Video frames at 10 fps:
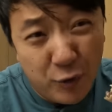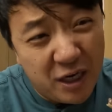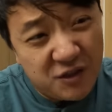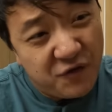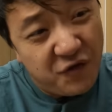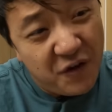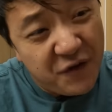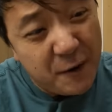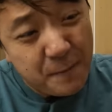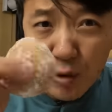airy, it's
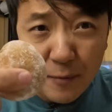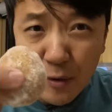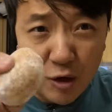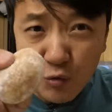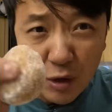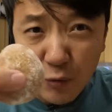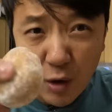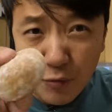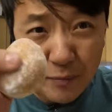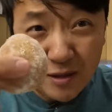fluffy. Probably pairs really
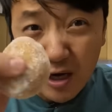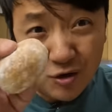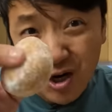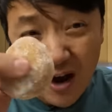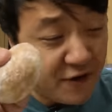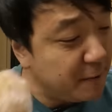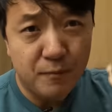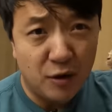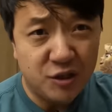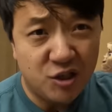well with a McDonald's coffee.
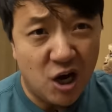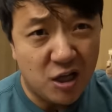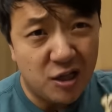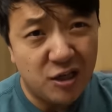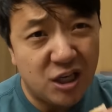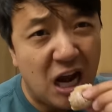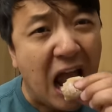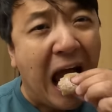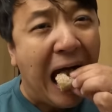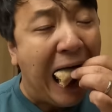Melted chocolate inside.